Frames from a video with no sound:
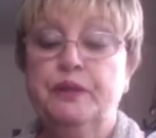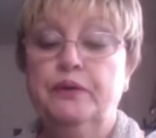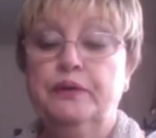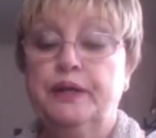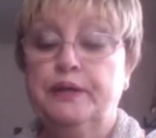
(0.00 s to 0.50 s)

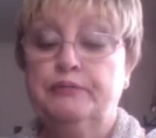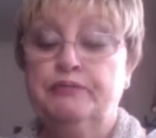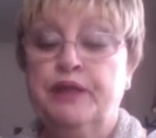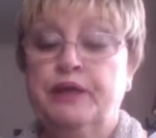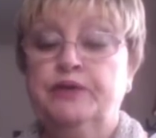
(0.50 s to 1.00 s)
Okay,
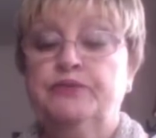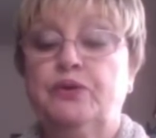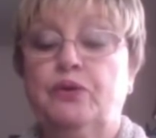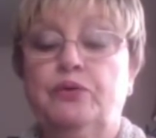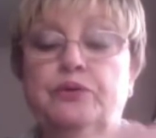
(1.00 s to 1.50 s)

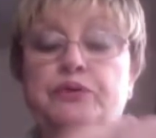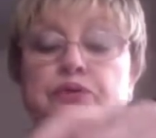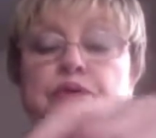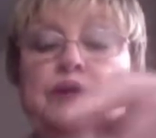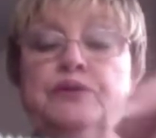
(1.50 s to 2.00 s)
so
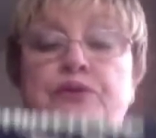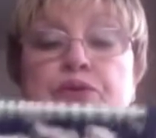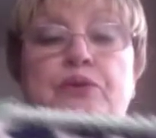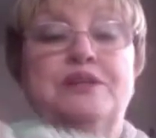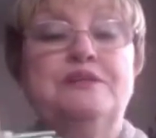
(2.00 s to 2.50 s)
you can
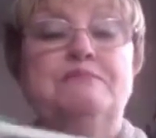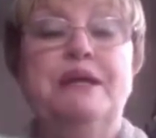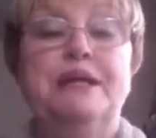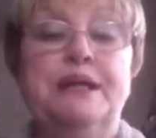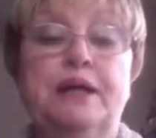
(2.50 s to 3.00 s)
do as
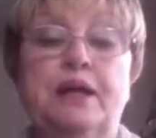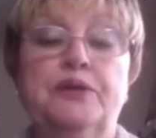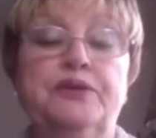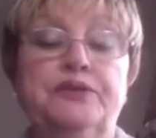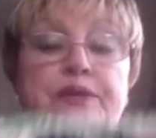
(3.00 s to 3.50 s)
many colors.